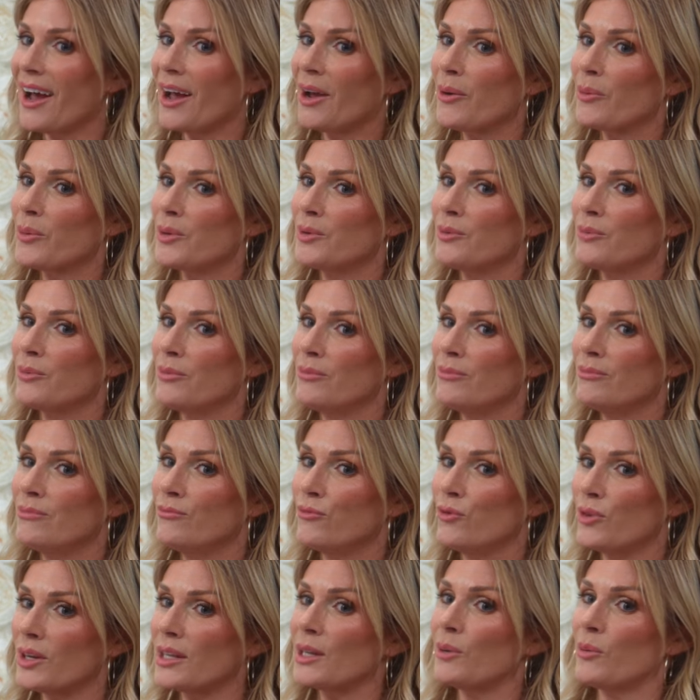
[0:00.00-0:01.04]
I would
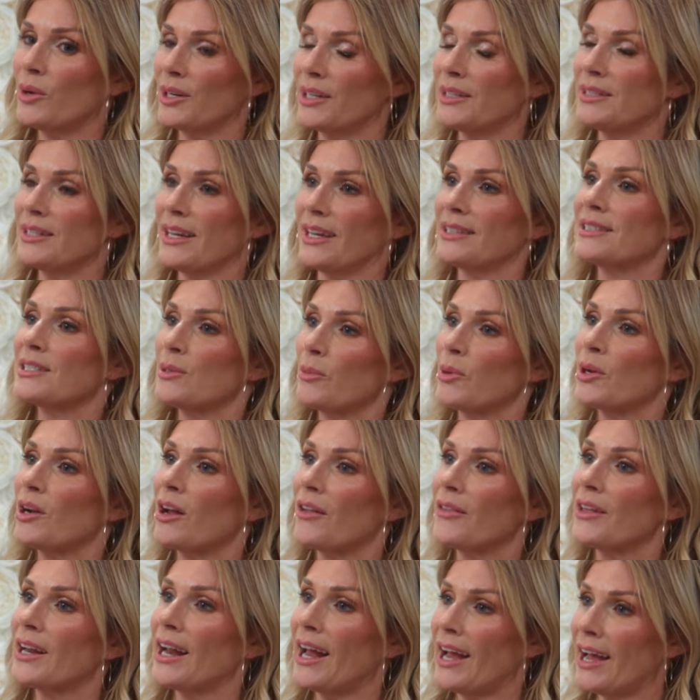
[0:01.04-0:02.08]
really wanted to get someone
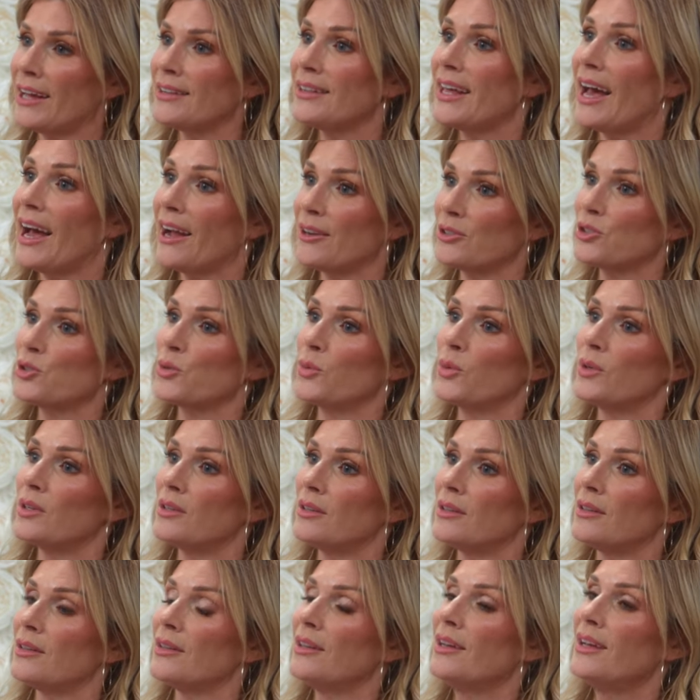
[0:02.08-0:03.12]
on that had the
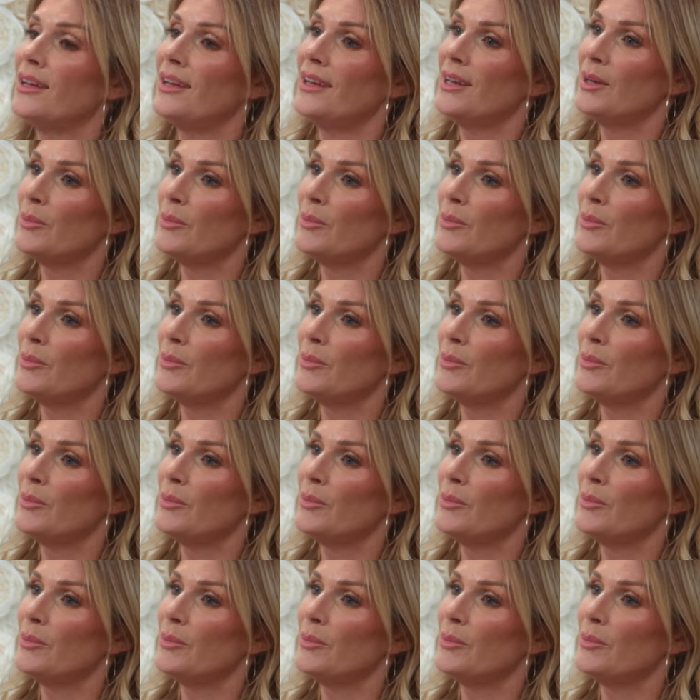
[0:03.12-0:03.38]
actual